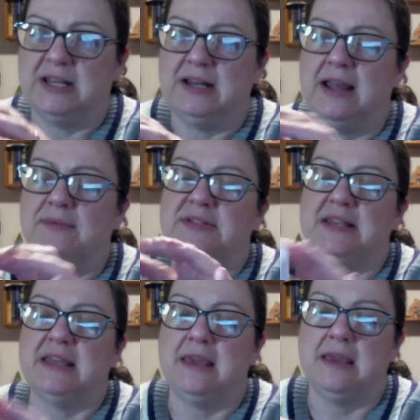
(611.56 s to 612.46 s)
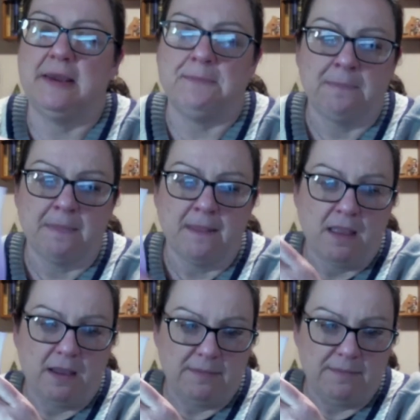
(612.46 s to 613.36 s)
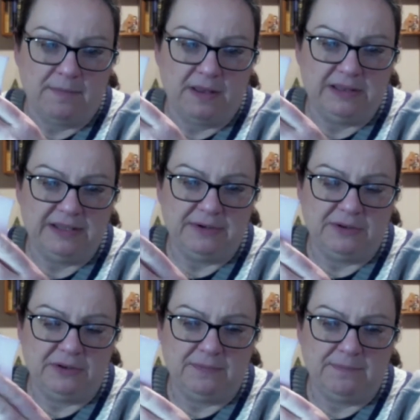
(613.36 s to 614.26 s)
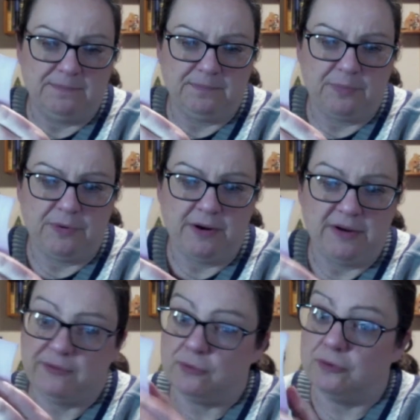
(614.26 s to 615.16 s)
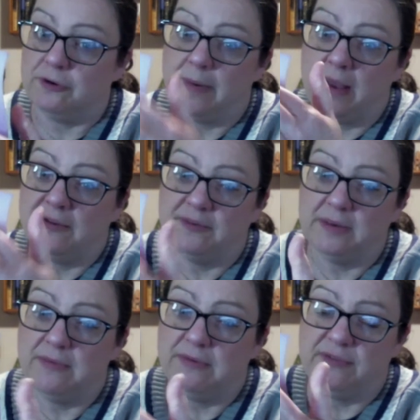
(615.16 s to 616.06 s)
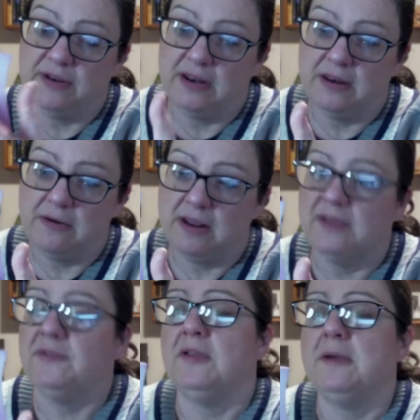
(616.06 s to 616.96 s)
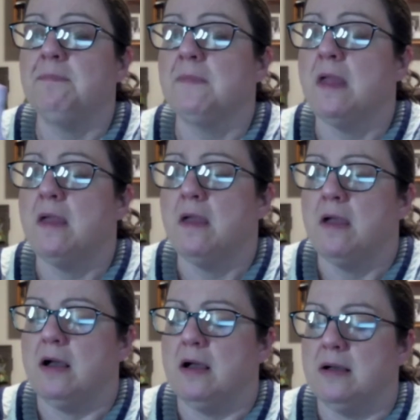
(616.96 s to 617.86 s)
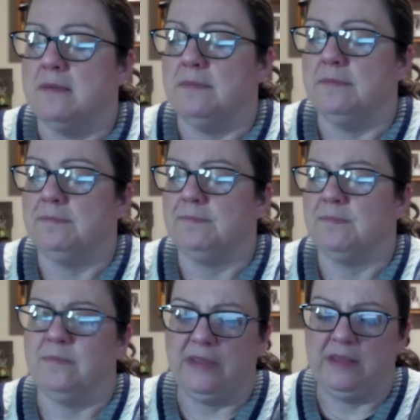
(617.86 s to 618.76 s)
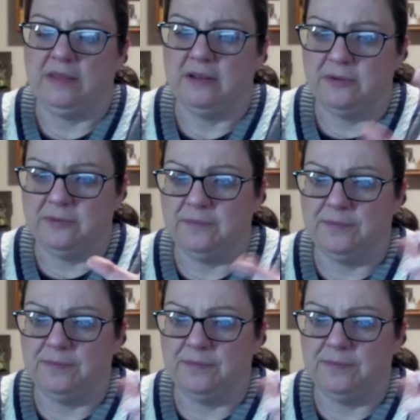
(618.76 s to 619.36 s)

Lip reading: I was thinking a little prairie schooler possibly would fit in here nicely. The little